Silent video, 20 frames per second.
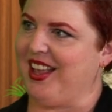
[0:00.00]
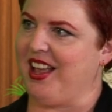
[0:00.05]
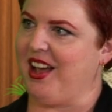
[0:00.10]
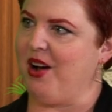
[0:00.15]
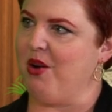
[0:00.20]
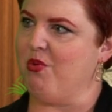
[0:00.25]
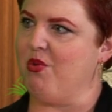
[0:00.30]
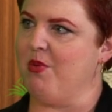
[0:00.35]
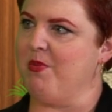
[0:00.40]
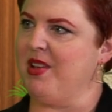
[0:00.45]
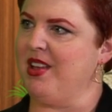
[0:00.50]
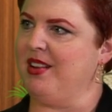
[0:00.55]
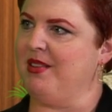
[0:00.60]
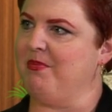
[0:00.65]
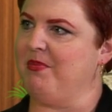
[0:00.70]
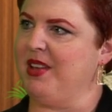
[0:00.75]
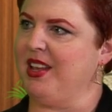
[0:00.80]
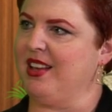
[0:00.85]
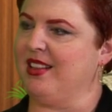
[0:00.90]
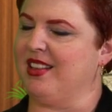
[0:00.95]
A woman
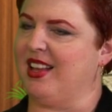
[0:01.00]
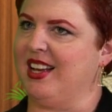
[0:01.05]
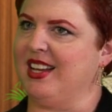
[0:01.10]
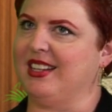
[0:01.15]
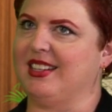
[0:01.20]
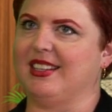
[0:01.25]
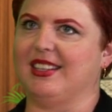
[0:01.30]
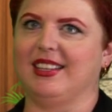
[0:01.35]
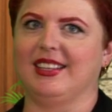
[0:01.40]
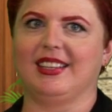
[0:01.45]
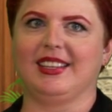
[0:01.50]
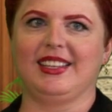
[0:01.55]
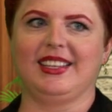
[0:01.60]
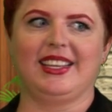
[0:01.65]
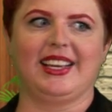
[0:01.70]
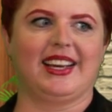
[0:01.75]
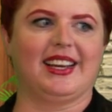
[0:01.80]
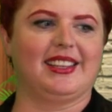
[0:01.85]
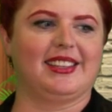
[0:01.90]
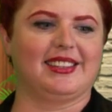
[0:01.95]
being like,
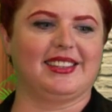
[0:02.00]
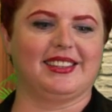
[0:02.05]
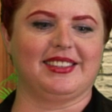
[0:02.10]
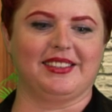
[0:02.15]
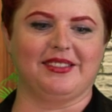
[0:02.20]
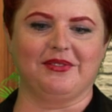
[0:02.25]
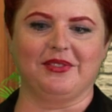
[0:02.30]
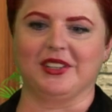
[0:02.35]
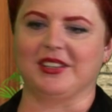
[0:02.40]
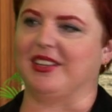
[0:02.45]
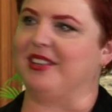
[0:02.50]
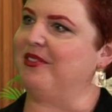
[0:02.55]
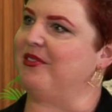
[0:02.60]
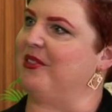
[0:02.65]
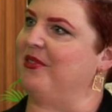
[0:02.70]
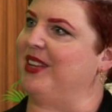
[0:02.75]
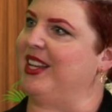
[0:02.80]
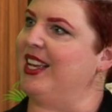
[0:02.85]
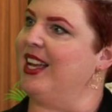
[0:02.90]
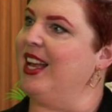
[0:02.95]
yeah, this isn't working for
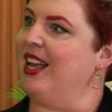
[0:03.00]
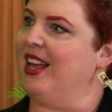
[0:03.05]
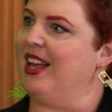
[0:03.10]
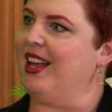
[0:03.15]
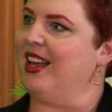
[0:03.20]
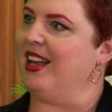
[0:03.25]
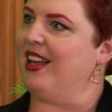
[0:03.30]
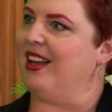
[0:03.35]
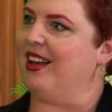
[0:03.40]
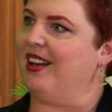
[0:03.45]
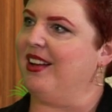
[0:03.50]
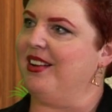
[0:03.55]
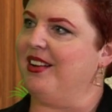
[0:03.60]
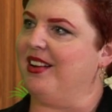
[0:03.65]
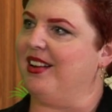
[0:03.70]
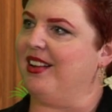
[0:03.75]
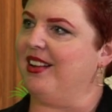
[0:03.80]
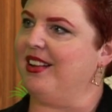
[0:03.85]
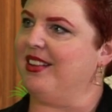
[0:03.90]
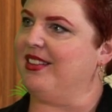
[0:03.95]
me,
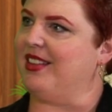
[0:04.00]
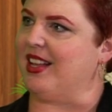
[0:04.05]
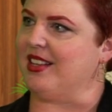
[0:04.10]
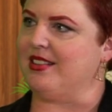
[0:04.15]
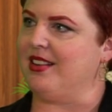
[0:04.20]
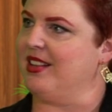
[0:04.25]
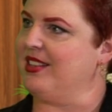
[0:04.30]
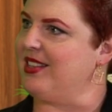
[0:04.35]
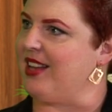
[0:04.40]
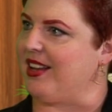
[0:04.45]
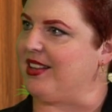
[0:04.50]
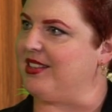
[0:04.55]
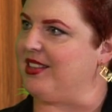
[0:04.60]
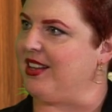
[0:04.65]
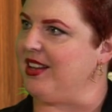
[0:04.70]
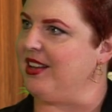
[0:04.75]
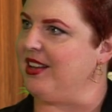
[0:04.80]
that's not sexy.